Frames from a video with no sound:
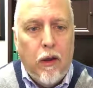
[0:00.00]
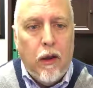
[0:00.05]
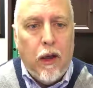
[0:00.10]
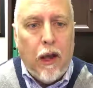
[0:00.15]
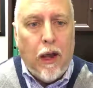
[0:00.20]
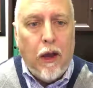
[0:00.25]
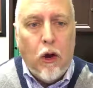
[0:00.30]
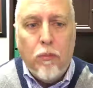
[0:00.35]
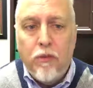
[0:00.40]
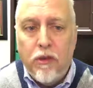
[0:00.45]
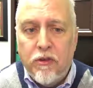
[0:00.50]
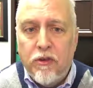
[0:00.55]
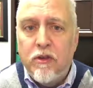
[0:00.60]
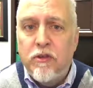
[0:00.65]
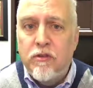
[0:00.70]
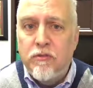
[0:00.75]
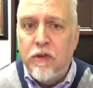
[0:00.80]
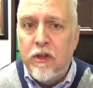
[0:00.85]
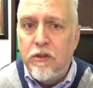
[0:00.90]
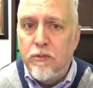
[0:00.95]
I hope that
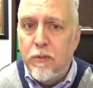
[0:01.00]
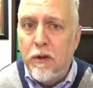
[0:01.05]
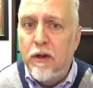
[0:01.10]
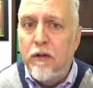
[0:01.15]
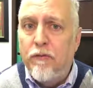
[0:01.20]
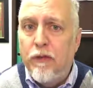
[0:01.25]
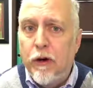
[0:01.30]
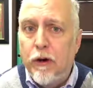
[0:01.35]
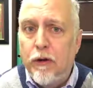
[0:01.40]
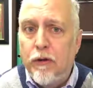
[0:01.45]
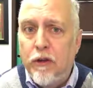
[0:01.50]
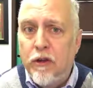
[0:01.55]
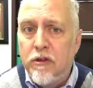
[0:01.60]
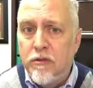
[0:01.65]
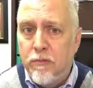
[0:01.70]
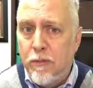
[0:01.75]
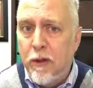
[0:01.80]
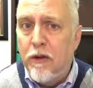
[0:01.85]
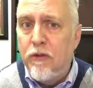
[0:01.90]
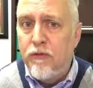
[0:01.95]
this has been a
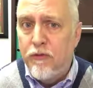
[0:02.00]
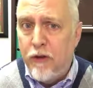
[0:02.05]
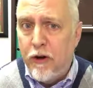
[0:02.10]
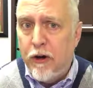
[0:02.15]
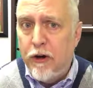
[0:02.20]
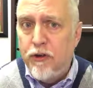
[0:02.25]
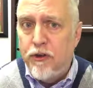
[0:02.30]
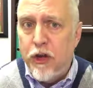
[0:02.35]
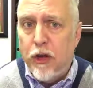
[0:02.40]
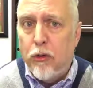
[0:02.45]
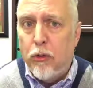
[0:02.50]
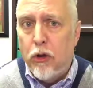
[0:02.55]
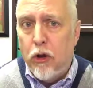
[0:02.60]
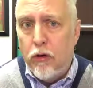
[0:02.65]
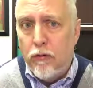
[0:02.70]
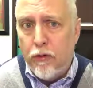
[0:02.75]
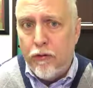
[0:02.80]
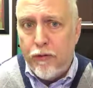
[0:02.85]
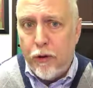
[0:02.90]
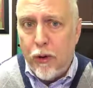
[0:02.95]
very general
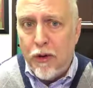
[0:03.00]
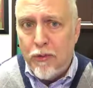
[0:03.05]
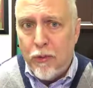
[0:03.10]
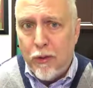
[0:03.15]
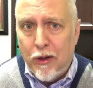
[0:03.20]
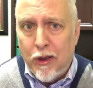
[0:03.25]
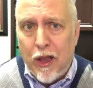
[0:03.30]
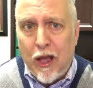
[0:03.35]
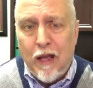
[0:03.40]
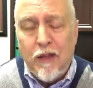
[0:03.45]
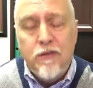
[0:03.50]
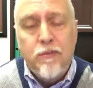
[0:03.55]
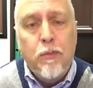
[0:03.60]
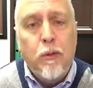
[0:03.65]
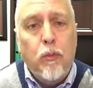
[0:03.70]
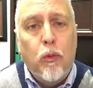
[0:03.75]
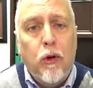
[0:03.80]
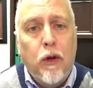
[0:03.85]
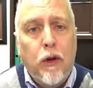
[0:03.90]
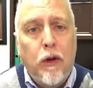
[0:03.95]
overview, I realize,
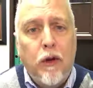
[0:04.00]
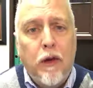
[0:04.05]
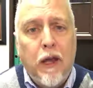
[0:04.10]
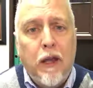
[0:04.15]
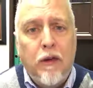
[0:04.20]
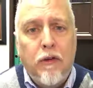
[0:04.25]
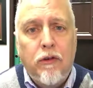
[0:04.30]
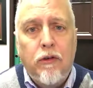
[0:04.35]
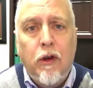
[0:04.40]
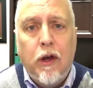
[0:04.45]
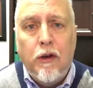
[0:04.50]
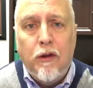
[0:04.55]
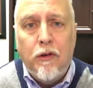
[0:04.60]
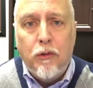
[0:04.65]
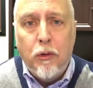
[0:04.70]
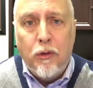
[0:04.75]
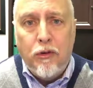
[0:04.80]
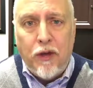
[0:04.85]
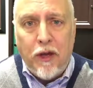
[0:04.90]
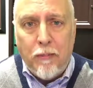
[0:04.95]
but we're going to get
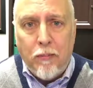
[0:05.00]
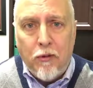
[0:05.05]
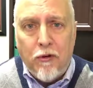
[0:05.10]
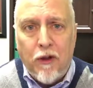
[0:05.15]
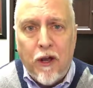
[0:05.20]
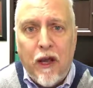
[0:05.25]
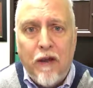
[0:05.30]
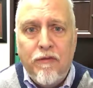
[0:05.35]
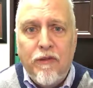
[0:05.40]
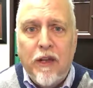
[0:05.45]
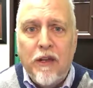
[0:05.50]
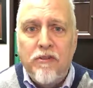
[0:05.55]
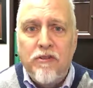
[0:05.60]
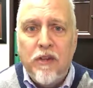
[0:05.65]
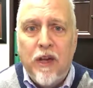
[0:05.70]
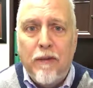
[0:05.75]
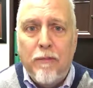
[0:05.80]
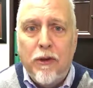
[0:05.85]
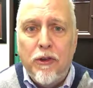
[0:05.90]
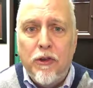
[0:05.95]
into a deeper dive next
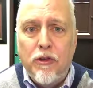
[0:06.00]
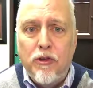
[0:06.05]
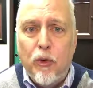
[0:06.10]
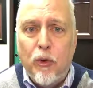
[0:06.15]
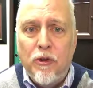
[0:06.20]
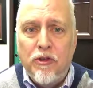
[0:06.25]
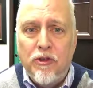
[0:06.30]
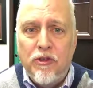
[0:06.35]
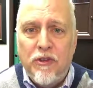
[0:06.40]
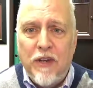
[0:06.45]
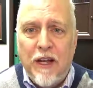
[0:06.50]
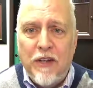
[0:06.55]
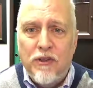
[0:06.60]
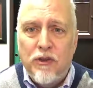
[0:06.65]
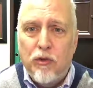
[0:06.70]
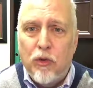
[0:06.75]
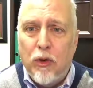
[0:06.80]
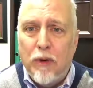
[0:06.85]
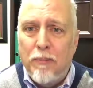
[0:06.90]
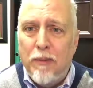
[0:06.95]
time on the Georgia
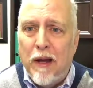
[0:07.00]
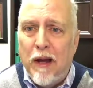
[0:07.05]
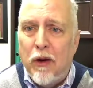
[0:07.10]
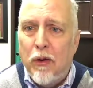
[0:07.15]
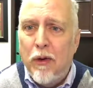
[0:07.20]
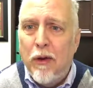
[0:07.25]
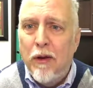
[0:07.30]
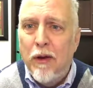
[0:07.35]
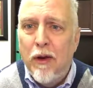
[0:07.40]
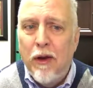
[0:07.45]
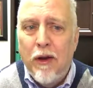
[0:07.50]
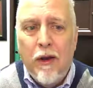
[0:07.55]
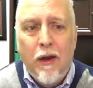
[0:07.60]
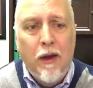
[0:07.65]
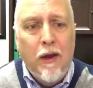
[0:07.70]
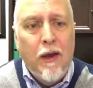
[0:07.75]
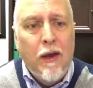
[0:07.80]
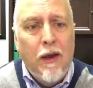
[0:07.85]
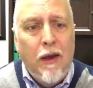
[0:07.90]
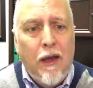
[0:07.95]
statutory power.
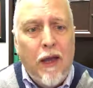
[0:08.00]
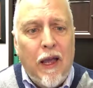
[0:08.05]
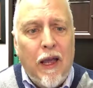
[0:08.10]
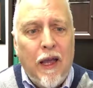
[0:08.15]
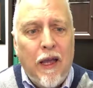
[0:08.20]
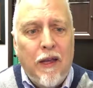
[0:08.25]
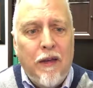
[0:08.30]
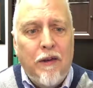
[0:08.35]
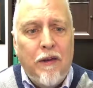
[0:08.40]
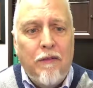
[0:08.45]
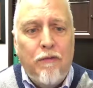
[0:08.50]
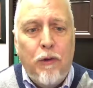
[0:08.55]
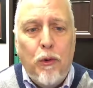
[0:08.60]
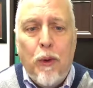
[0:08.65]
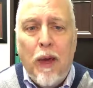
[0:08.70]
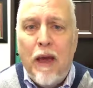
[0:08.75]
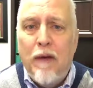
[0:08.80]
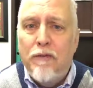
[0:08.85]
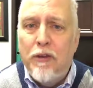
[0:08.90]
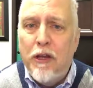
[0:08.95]
And if
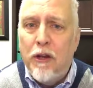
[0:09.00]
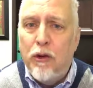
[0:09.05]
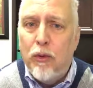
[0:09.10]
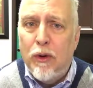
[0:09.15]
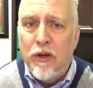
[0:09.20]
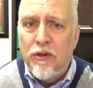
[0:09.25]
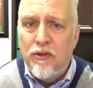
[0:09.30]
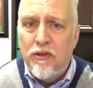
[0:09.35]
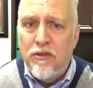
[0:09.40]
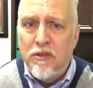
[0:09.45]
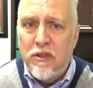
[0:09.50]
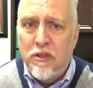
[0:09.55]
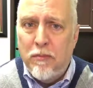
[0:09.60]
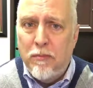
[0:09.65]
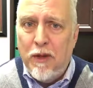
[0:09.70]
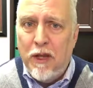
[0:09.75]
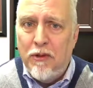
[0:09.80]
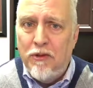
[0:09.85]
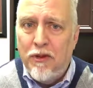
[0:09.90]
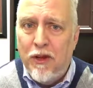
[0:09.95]
you have any questions in the
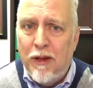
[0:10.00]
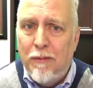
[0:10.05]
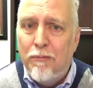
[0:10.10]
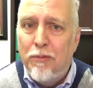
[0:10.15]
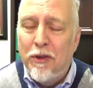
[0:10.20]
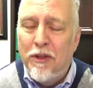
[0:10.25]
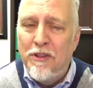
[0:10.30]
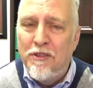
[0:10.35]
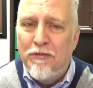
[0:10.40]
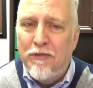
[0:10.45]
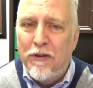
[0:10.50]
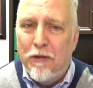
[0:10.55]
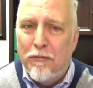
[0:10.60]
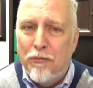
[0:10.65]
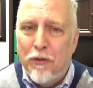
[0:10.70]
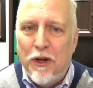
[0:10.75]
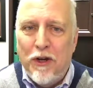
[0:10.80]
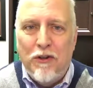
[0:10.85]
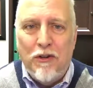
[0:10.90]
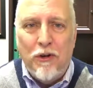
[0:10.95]
meantime, please feel
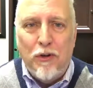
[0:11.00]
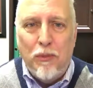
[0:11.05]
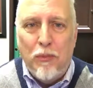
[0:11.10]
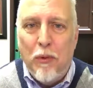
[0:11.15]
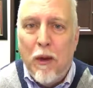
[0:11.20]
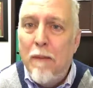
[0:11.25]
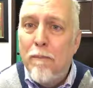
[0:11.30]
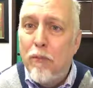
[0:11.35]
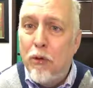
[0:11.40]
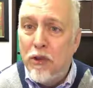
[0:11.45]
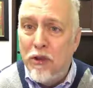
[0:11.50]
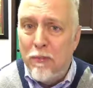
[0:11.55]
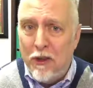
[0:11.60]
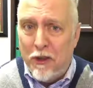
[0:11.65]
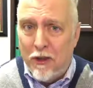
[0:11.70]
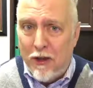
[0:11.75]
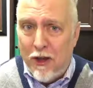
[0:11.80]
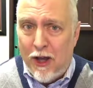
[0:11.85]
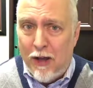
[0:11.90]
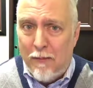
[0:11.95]
free to put them
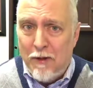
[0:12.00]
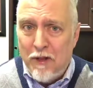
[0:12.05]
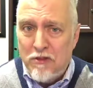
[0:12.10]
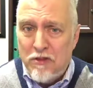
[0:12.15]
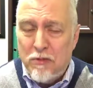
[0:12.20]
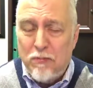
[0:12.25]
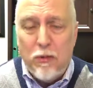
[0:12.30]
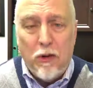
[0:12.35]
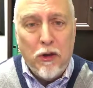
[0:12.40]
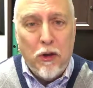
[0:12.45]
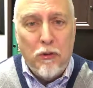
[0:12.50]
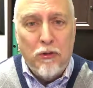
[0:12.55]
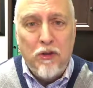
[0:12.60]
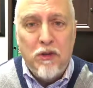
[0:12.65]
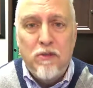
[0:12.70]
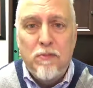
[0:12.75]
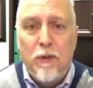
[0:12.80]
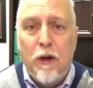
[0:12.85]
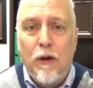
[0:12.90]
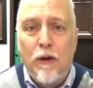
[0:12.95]
in the comments below
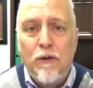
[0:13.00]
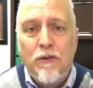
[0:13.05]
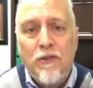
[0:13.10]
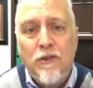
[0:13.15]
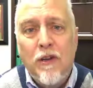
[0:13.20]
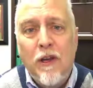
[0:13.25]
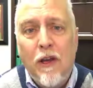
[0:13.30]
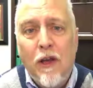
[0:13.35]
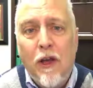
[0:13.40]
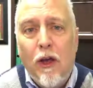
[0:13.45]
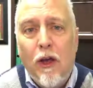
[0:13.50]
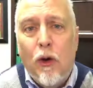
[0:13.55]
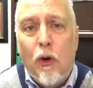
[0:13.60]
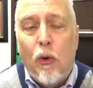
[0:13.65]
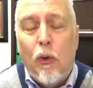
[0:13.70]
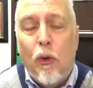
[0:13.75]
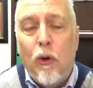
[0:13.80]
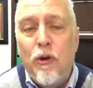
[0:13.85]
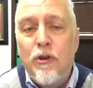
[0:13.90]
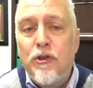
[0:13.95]
this post,
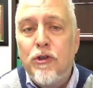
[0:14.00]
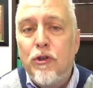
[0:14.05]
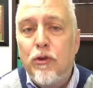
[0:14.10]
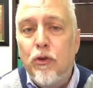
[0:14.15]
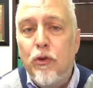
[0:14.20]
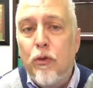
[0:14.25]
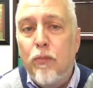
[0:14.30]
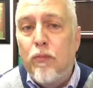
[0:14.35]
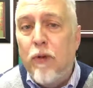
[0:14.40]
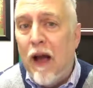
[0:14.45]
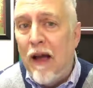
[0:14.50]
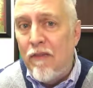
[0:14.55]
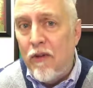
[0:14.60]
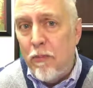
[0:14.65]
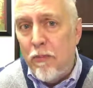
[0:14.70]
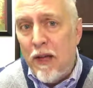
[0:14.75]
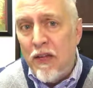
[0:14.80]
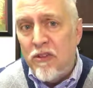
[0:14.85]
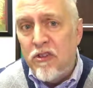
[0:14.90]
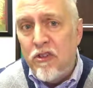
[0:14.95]
or to
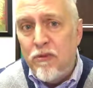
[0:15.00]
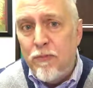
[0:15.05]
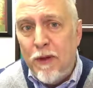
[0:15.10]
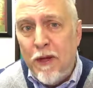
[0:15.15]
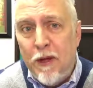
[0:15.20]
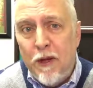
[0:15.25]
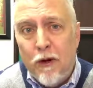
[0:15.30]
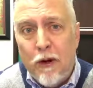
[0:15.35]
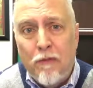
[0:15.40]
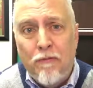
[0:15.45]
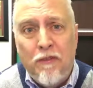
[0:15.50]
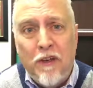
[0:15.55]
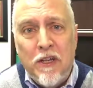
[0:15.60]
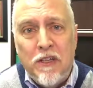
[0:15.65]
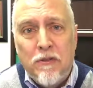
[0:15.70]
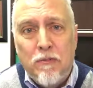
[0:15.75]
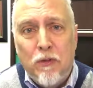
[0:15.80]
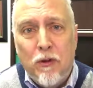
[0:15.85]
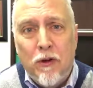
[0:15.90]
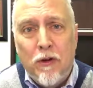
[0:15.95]
private message me here on
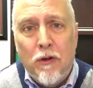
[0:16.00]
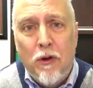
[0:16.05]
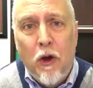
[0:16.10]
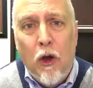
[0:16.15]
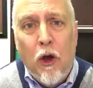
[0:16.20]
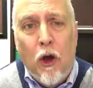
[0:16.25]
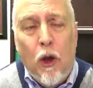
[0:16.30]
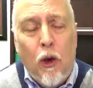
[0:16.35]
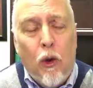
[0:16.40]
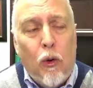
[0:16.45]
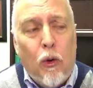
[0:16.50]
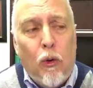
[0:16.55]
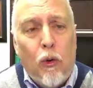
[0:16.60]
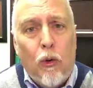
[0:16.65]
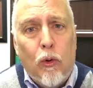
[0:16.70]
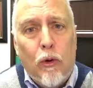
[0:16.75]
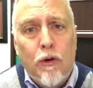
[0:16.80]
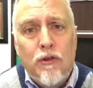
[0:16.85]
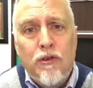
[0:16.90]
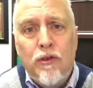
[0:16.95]
Facebook,
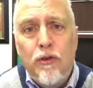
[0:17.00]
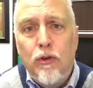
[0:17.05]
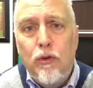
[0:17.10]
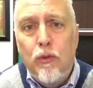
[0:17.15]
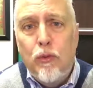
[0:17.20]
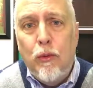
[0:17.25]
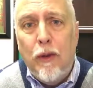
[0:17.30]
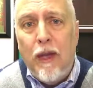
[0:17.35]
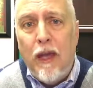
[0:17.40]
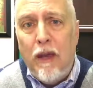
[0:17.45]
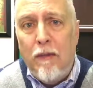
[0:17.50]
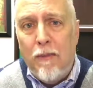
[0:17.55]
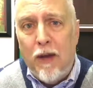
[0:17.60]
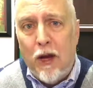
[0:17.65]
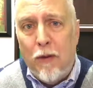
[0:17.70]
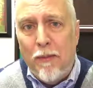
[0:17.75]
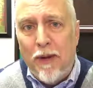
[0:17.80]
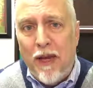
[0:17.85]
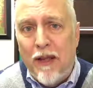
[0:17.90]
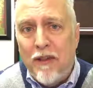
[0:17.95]
or to
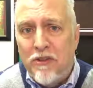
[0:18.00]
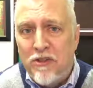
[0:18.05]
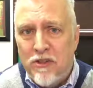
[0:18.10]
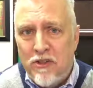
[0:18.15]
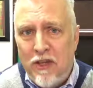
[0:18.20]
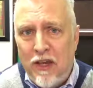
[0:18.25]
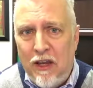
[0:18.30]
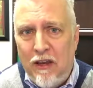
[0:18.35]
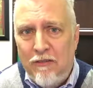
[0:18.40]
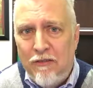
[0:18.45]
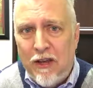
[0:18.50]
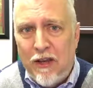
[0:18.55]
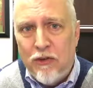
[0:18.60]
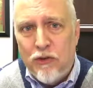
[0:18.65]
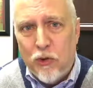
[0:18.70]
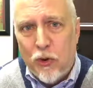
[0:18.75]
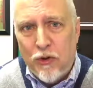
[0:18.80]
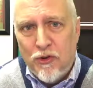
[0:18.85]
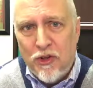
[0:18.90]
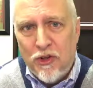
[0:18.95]
email me at
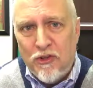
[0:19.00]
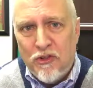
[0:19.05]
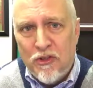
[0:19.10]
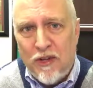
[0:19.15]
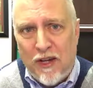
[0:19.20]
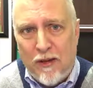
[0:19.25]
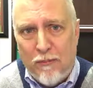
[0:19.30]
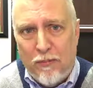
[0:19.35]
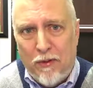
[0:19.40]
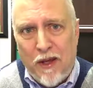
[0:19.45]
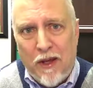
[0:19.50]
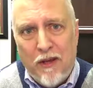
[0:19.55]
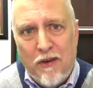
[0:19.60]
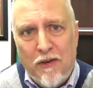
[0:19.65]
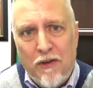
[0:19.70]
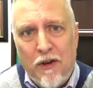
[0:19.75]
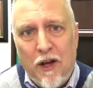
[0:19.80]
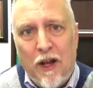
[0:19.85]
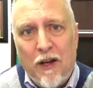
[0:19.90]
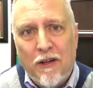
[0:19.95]

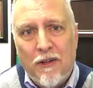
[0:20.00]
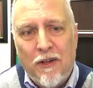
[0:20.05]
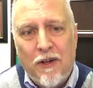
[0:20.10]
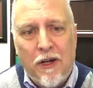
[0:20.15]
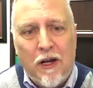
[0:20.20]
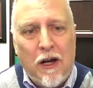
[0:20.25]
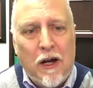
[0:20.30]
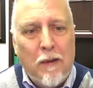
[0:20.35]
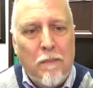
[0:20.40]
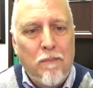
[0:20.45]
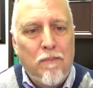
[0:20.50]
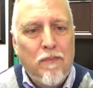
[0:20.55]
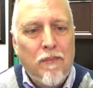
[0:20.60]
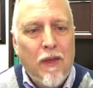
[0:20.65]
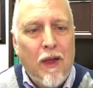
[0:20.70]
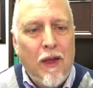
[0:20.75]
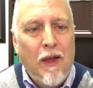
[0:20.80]
steve@georgiaestateplan.com.